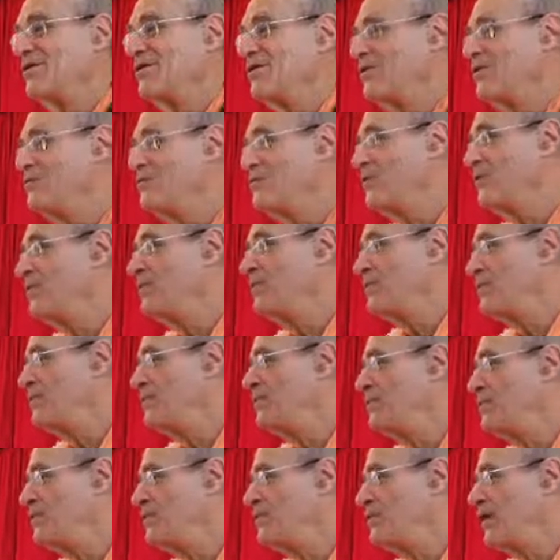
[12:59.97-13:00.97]
You know, some
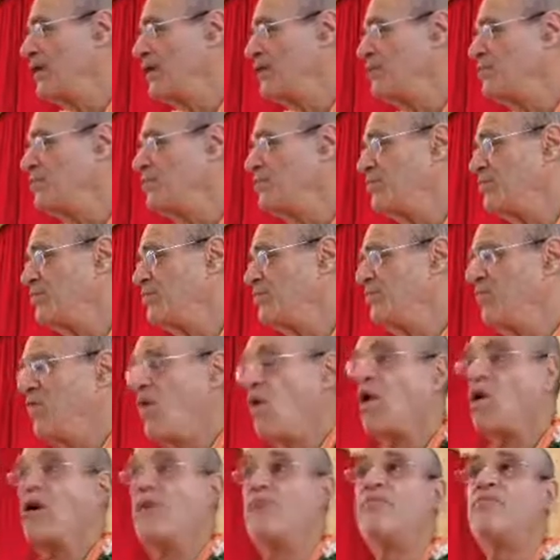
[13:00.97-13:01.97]
people like who
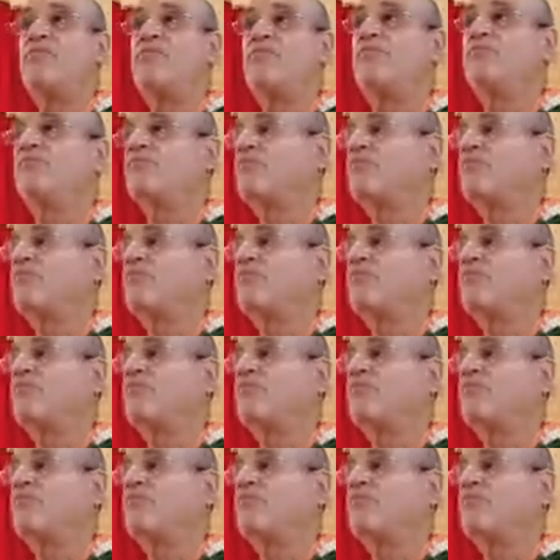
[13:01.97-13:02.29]
perform